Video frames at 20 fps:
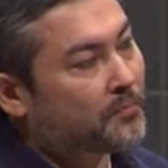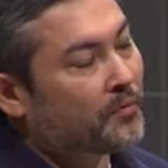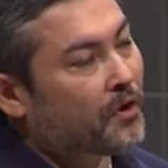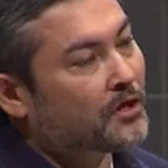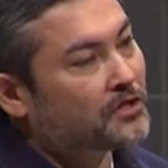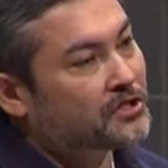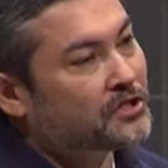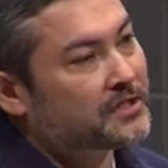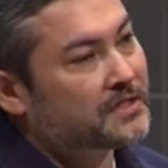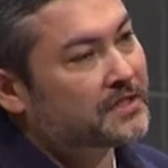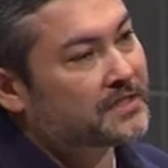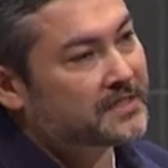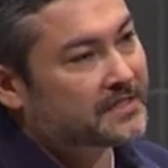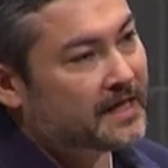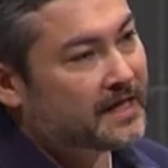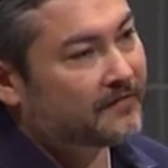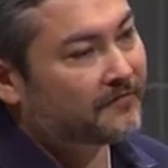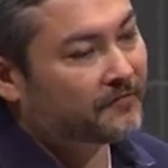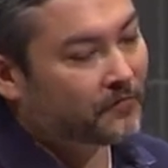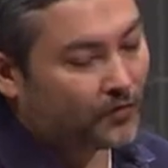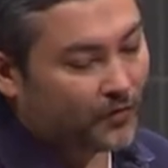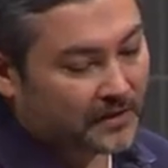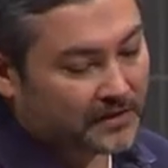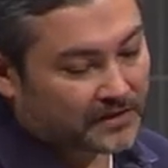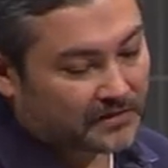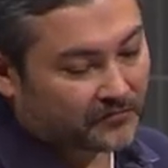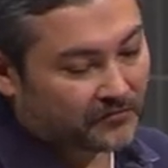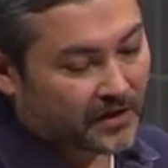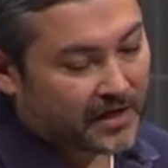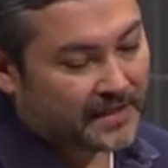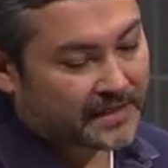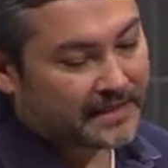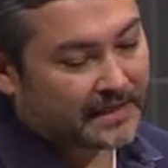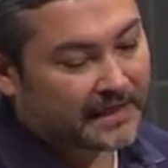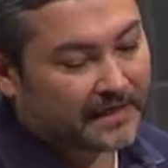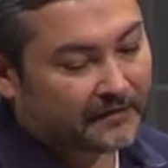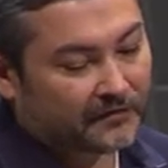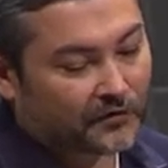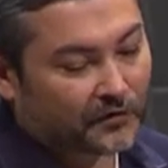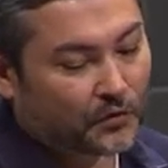branching is there for is really to
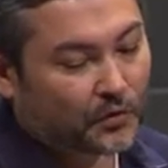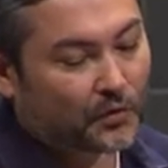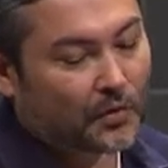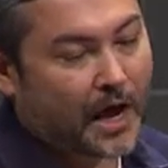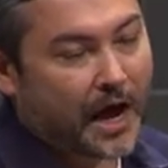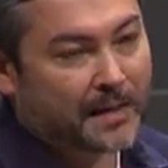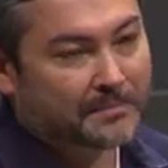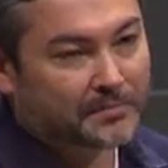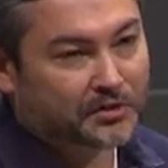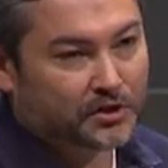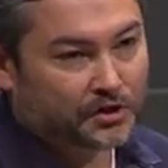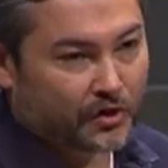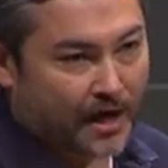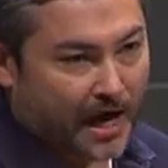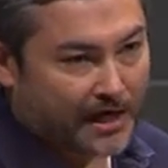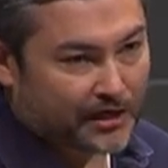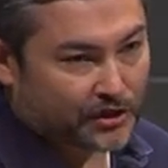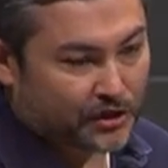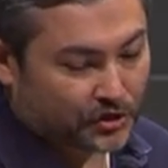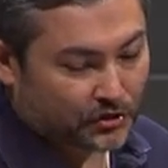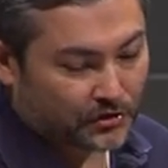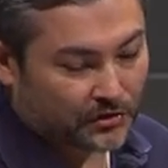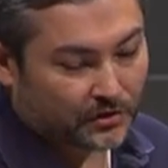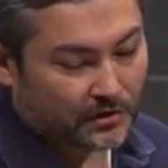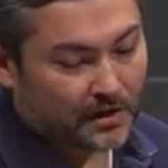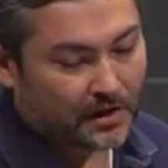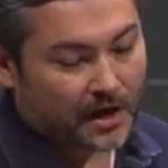give you abstraction,